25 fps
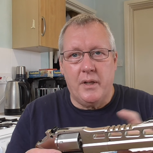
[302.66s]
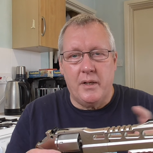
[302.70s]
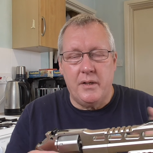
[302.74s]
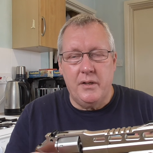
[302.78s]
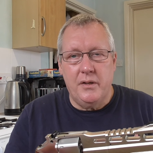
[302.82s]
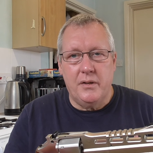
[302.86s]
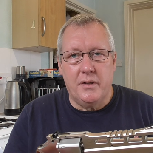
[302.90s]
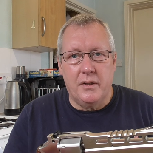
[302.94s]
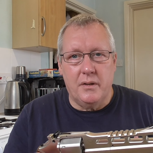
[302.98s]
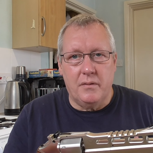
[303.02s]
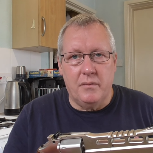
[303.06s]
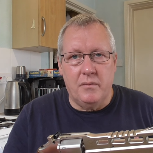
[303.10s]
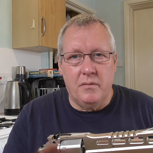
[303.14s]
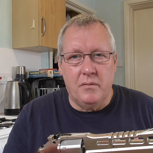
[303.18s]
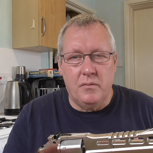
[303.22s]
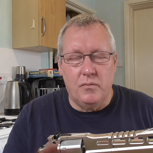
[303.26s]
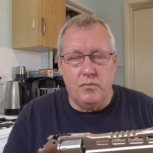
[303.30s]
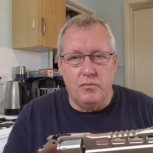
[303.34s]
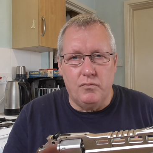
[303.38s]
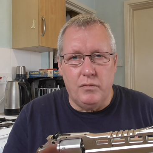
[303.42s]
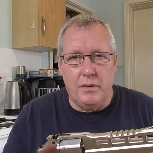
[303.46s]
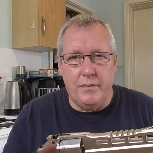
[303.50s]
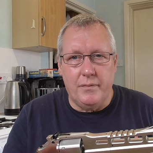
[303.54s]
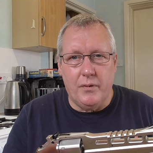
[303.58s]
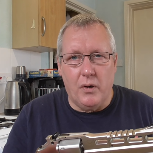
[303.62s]
with any other
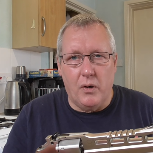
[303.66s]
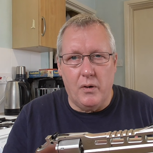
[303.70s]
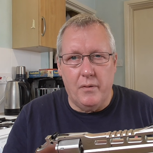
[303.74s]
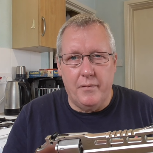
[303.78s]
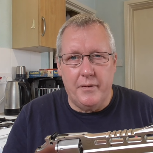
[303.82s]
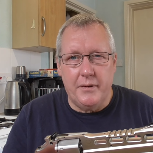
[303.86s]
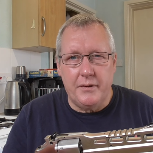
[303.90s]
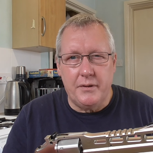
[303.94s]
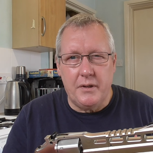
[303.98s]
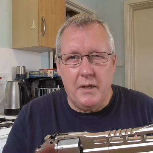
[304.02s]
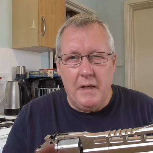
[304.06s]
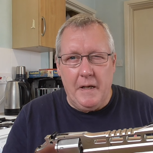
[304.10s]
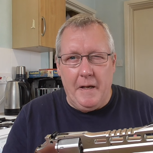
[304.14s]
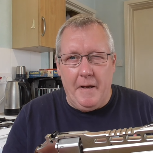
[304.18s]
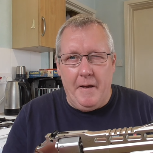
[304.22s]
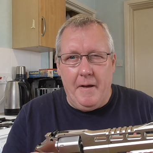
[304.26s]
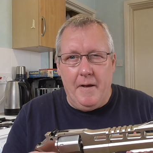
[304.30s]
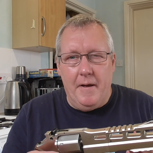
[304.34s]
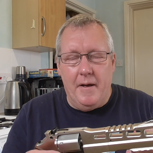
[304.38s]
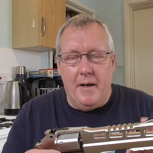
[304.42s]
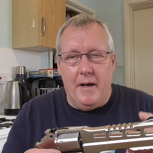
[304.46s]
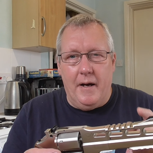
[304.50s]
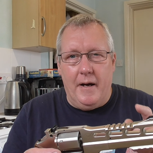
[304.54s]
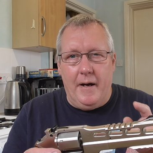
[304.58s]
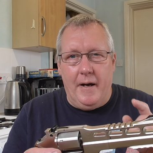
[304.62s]
revolvers
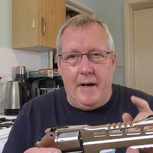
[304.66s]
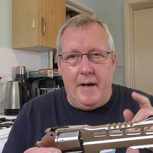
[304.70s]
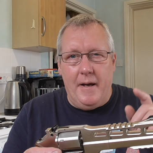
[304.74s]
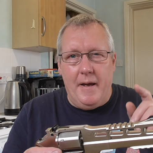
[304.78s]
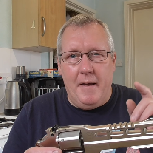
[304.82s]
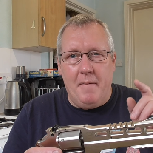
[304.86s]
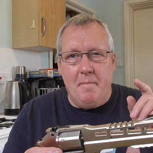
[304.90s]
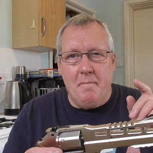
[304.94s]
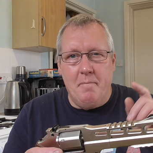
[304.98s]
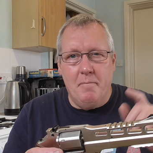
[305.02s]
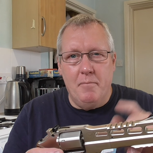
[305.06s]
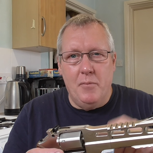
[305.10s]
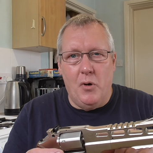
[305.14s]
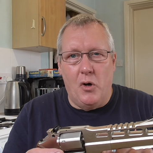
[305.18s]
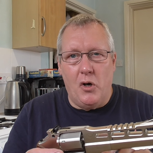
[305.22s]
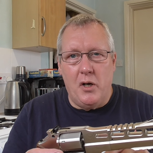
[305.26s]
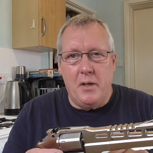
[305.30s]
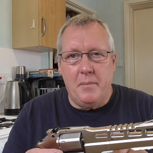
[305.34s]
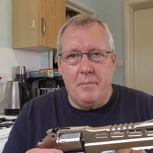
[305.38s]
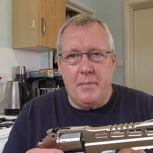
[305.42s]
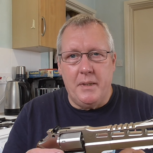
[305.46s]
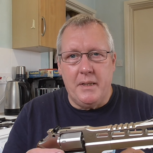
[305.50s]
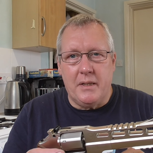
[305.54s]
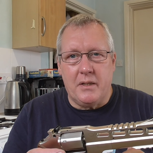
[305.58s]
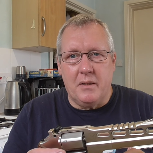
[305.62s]
uh, it
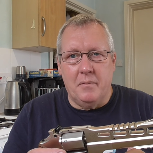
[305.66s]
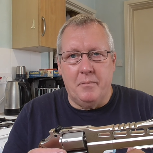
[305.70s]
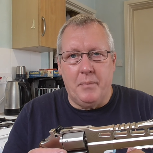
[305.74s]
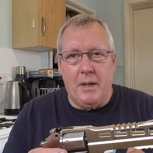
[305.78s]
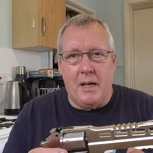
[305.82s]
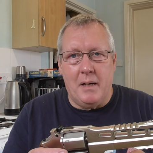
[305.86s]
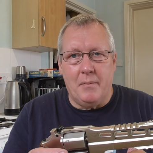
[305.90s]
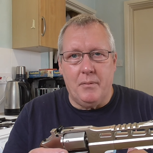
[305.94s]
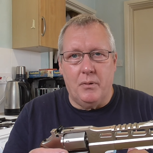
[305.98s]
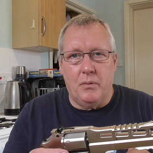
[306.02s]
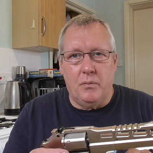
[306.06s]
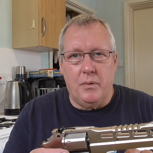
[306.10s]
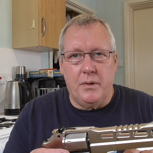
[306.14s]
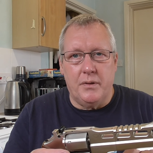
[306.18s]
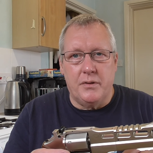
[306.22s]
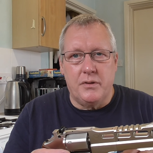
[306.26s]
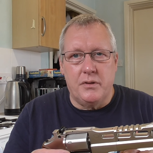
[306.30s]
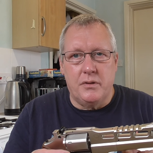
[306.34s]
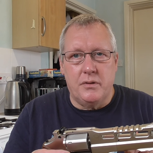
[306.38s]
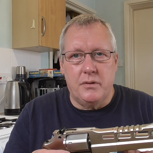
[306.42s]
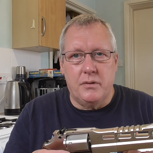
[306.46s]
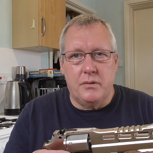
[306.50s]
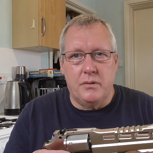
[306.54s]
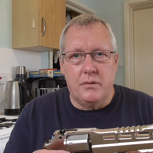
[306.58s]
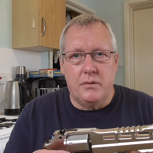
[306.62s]
might be compatible with
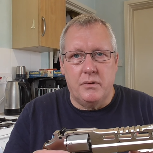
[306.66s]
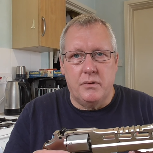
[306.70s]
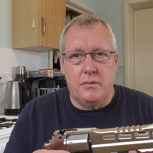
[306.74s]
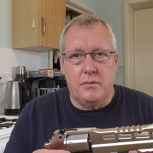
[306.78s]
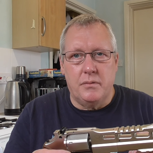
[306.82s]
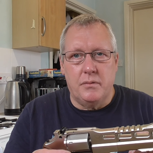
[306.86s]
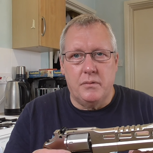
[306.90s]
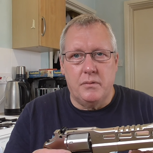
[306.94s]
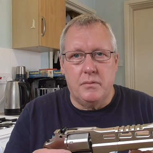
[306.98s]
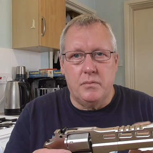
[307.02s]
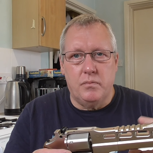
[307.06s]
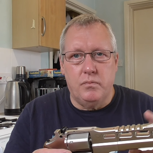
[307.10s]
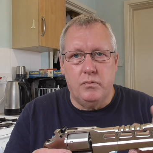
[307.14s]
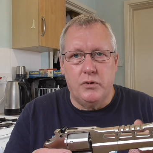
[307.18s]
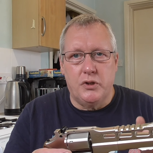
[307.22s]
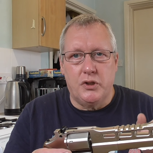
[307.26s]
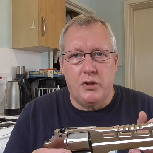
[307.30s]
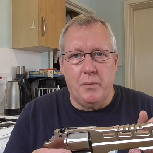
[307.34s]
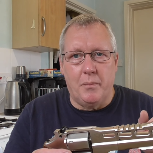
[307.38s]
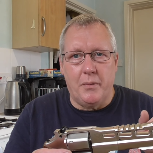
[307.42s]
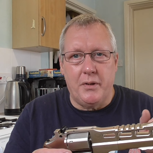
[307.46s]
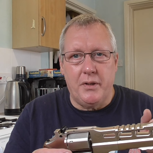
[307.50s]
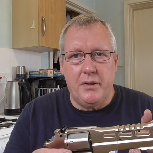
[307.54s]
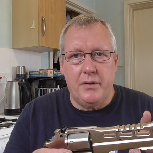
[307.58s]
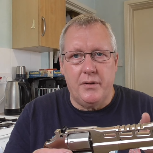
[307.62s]

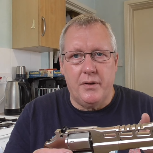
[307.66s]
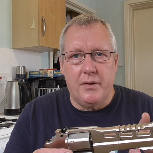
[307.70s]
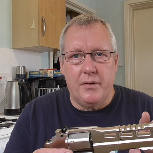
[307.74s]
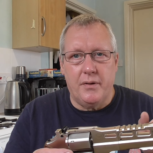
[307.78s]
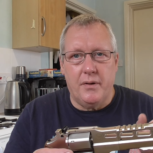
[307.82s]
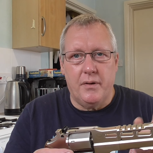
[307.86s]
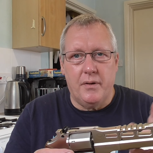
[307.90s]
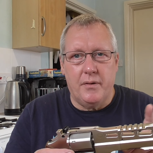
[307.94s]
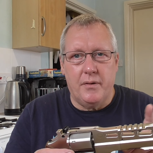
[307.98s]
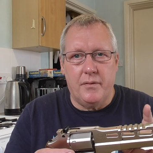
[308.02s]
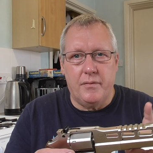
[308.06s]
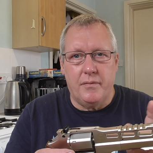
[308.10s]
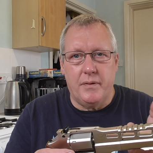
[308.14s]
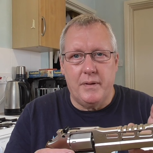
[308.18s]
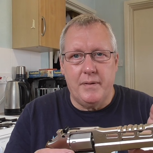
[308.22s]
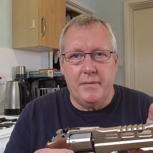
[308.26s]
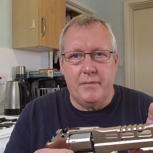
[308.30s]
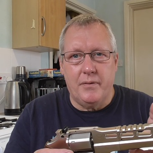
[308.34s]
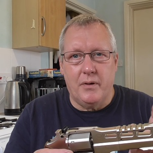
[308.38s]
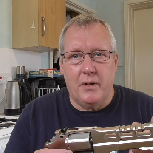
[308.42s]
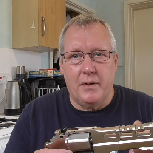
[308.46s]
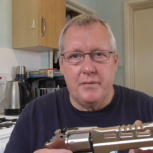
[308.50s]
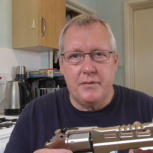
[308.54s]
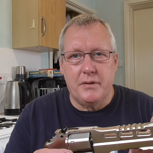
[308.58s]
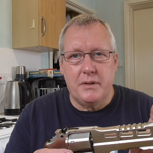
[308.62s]
some of the other
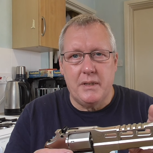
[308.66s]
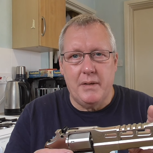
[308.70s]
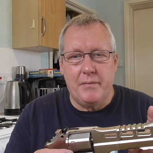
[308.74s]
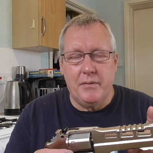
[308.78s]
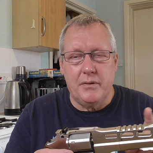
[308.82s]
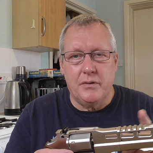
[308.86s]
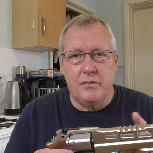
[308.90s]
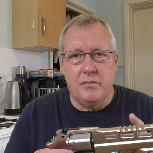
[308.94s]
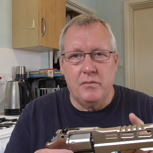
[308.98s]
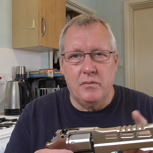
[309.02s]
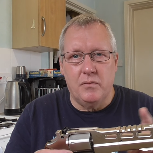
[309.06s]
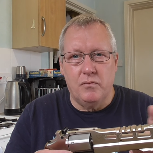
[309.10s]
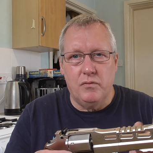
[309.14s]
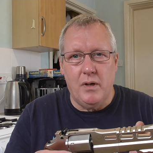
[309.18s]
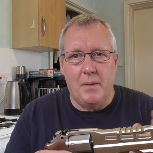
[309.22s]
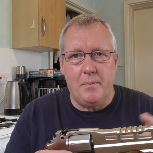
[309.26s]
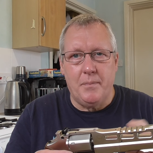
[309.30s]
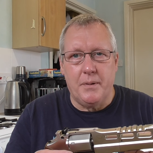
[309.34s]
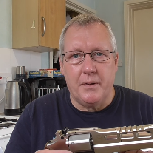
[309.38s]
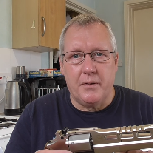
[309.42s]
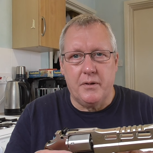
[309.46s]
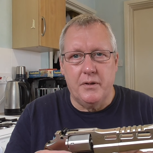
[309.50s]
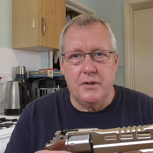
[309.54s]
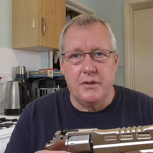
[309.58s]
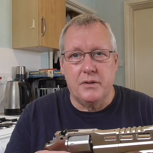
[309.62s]
357
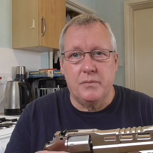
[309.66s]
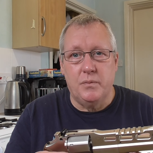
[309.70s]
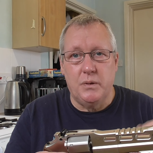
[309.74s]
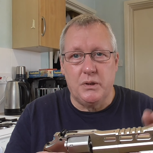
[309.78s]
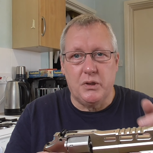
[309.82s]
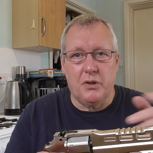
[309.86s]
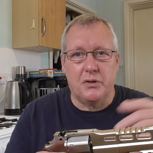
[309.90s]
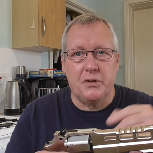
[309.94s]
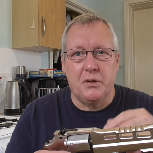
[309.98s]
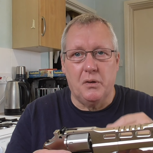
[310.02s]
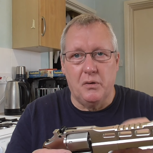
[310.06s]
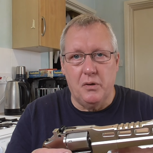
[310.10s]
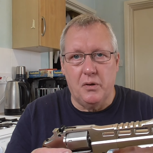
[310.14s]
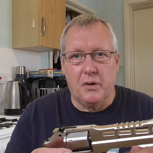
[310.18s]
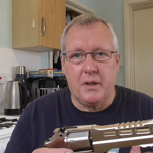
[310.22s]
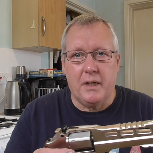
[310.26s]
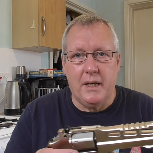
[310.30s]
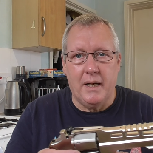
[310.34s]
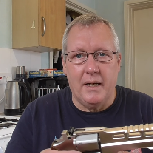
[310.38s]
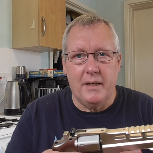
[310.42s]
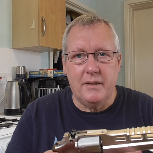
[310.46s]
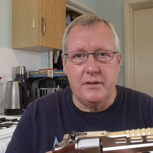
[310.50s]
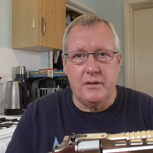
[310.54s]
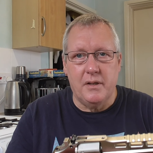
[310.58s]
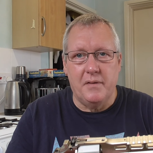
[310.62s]
replicas which I shall look
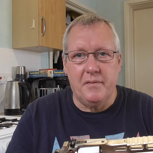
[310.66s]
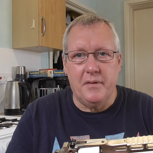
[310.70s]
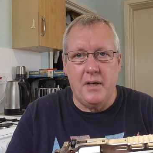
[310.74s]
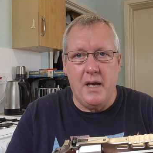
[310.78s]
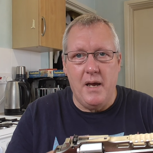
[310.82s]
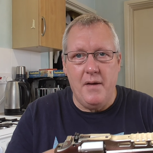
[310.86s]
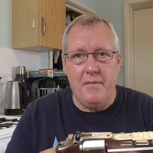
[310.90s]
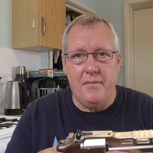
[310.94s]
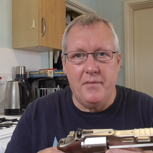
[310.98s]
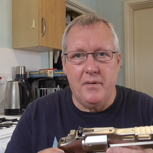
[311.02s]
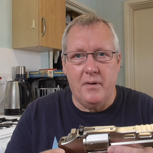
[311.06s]
at so if,